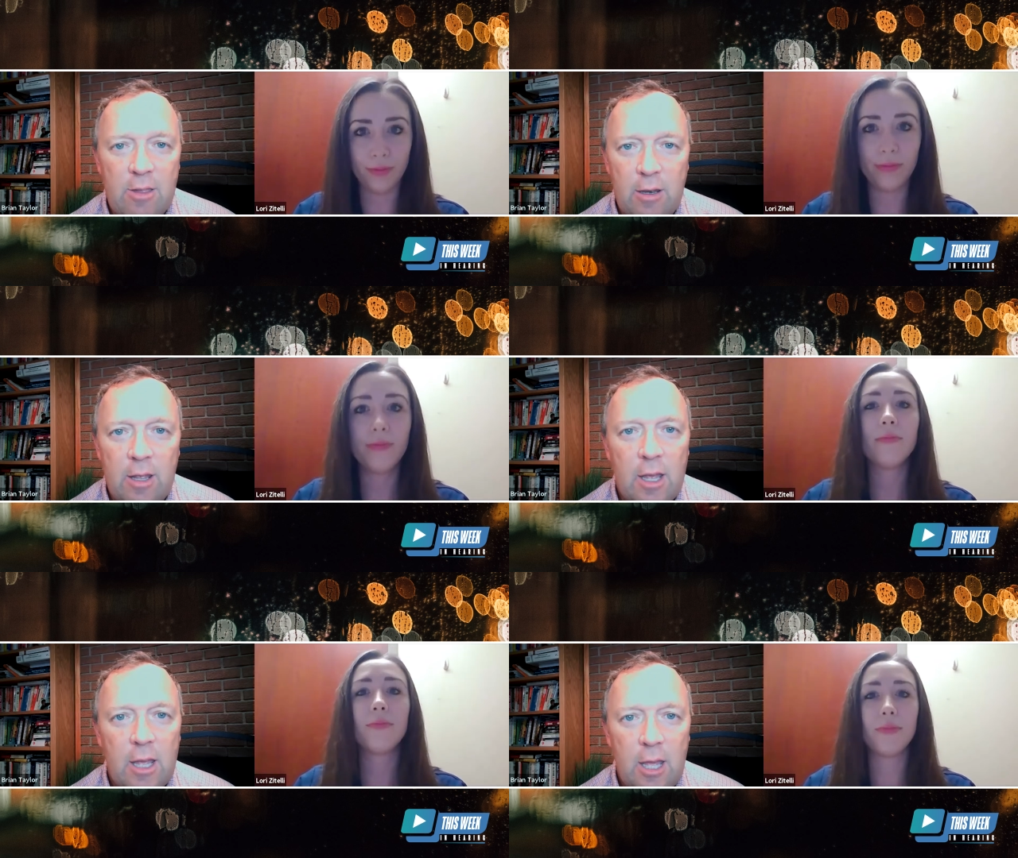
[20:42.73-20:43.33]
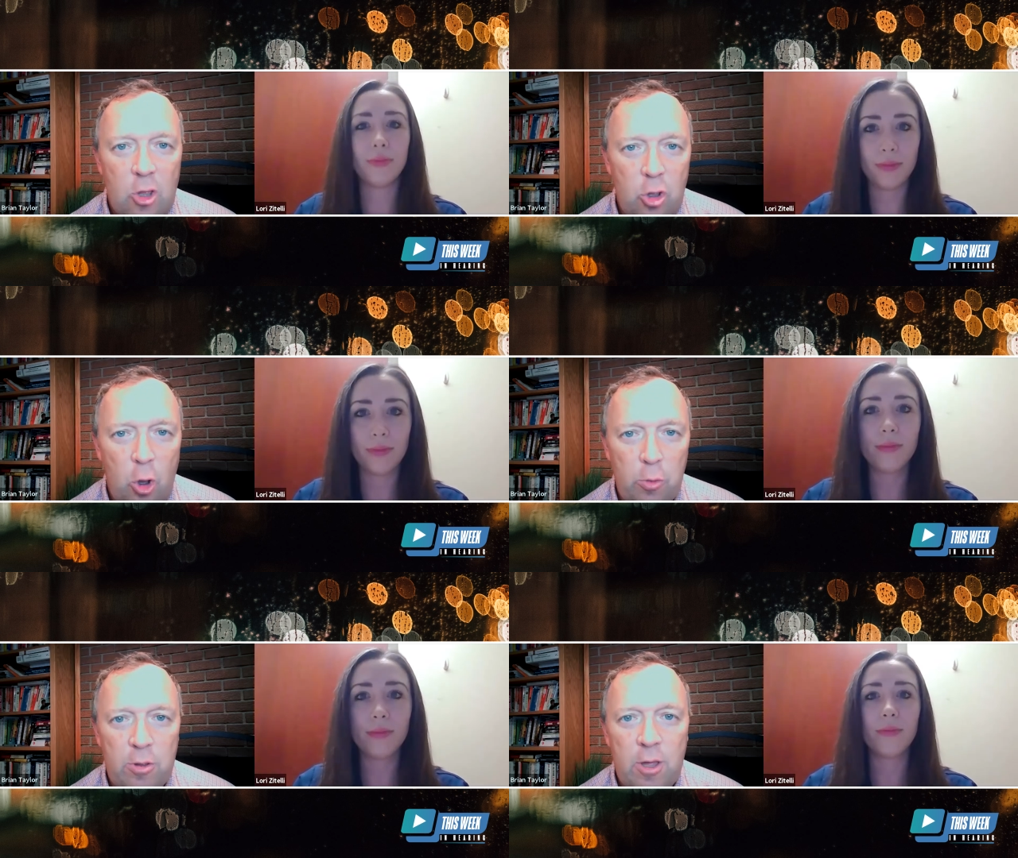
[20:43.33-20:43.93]
Speaker 1: and mm-hmm. it
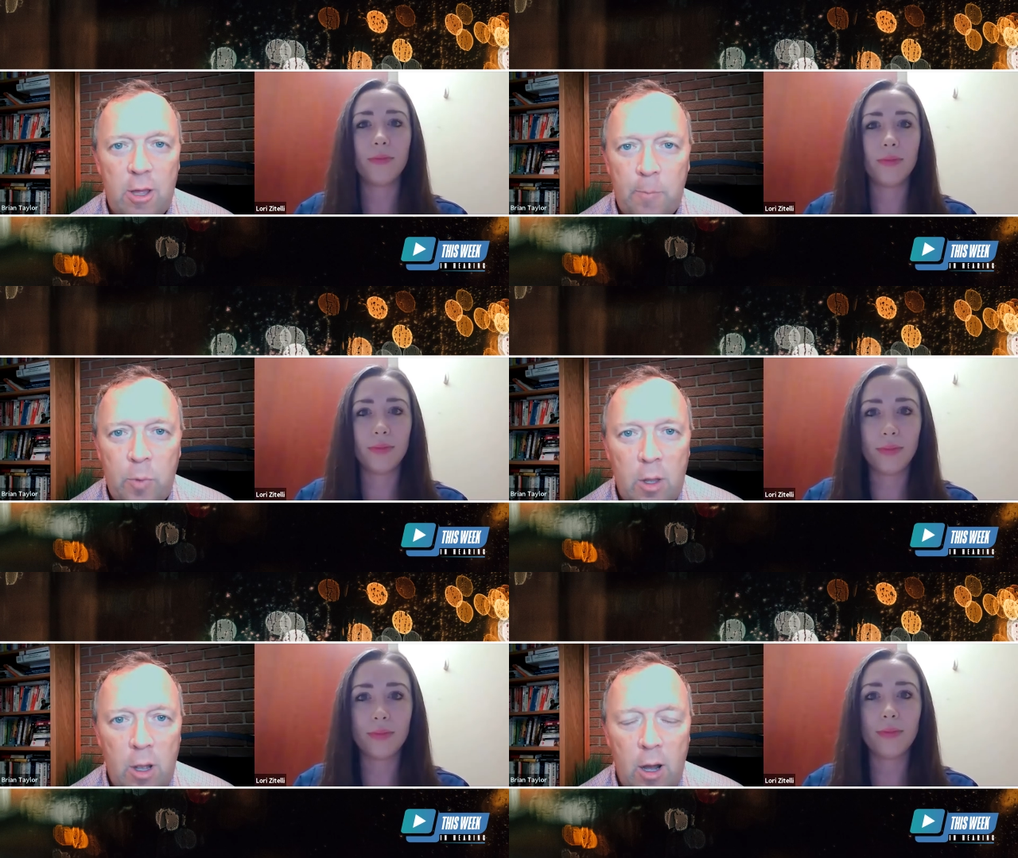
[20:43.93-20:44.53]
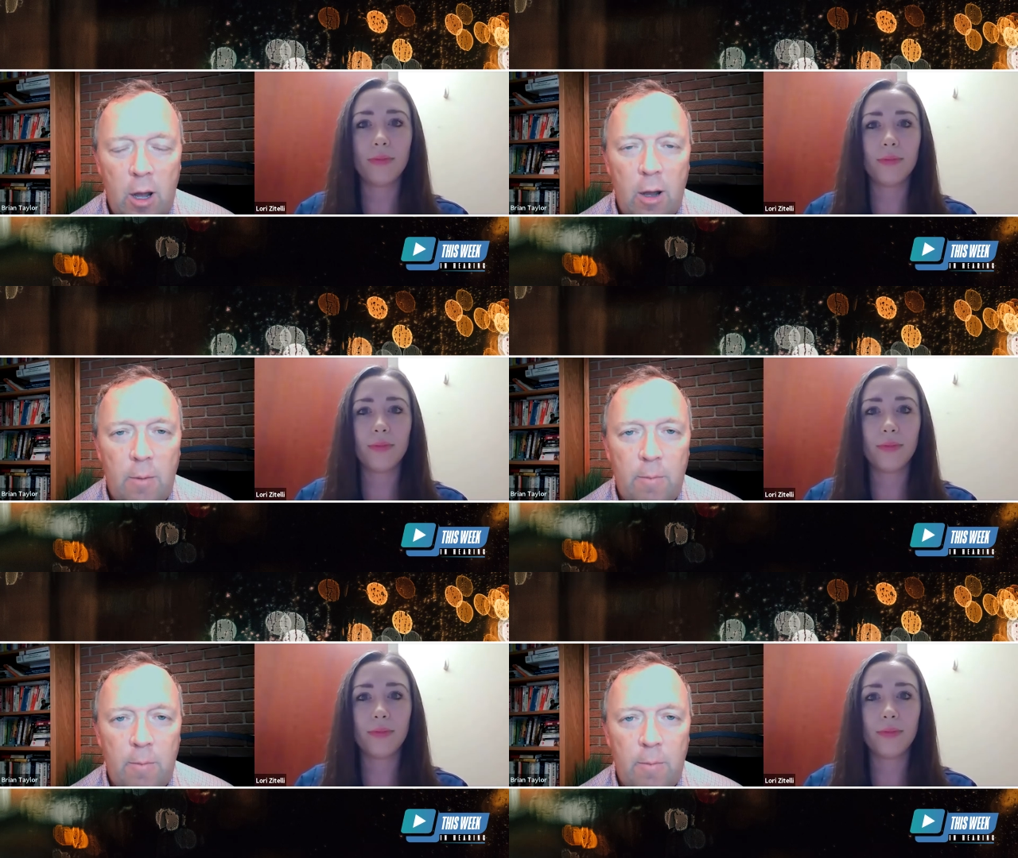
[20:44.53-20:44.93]
shows uh,